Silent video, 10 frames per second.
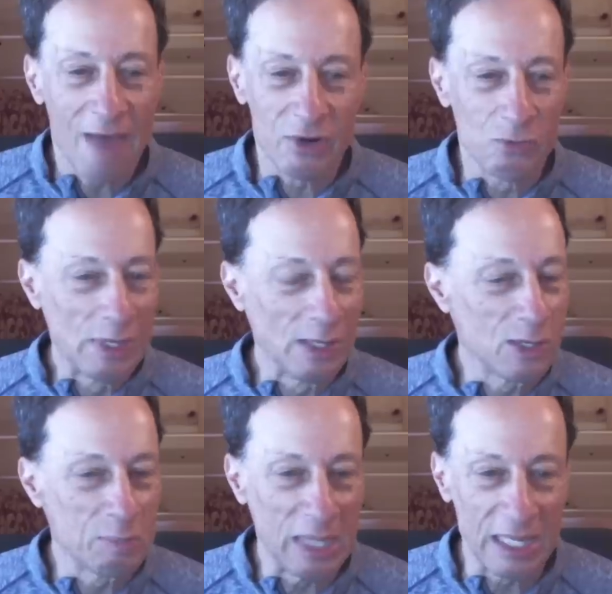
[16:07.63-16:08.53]
Having a really
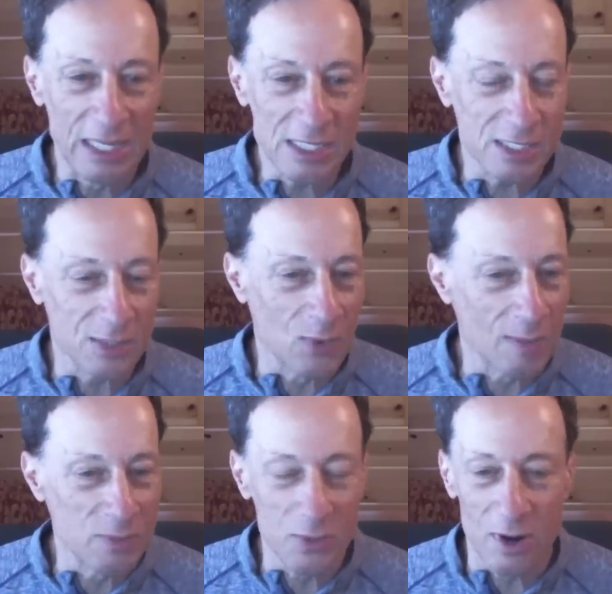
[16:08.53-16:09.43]
good playlist. When
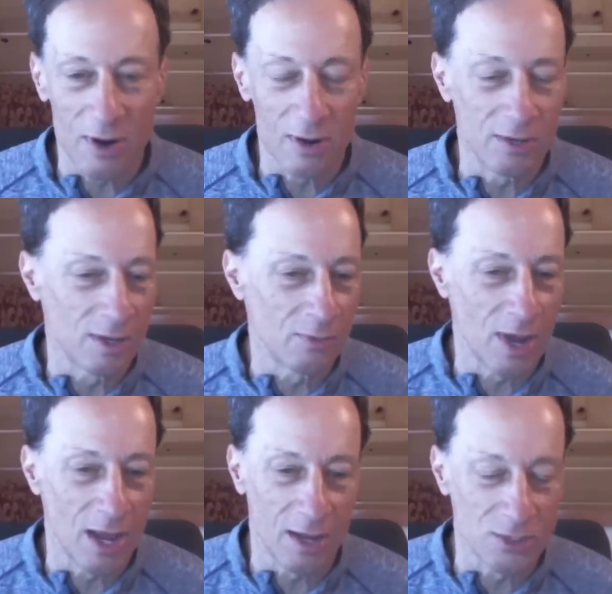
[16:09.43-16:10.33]
I'm doing a hard
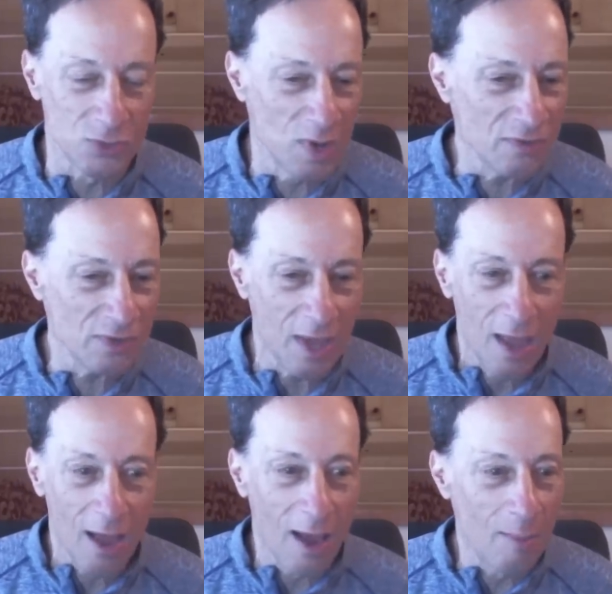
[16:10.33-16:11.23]
ride on Zwift,
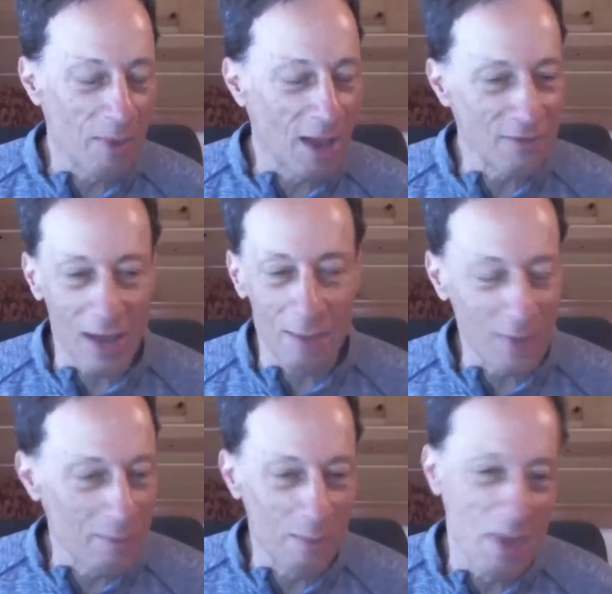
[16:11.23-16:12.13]

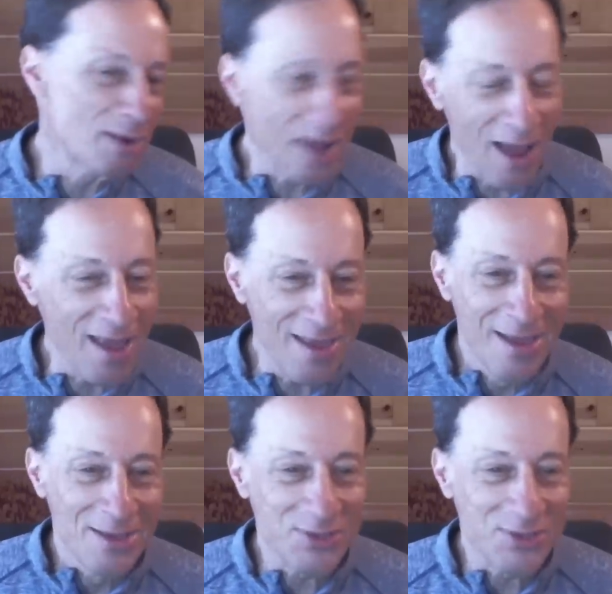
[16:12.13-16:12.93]
I'm a metal guy.